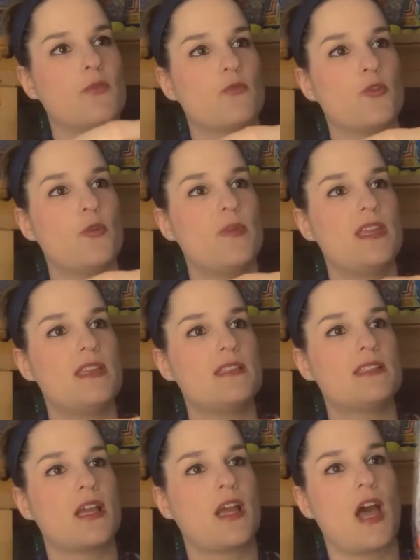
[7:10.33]

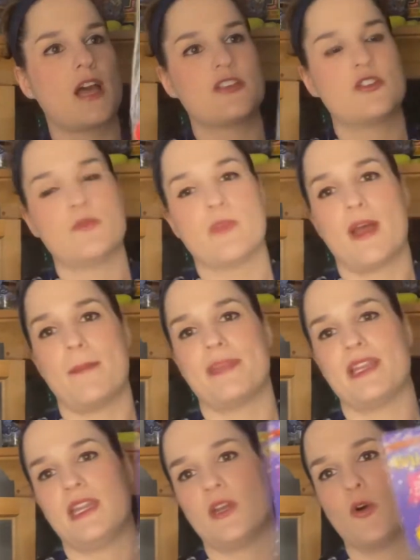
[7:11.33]
Rubies Costume
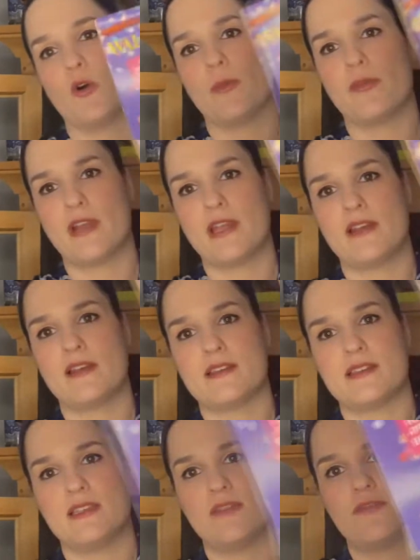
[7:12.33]
Company Incorporated is the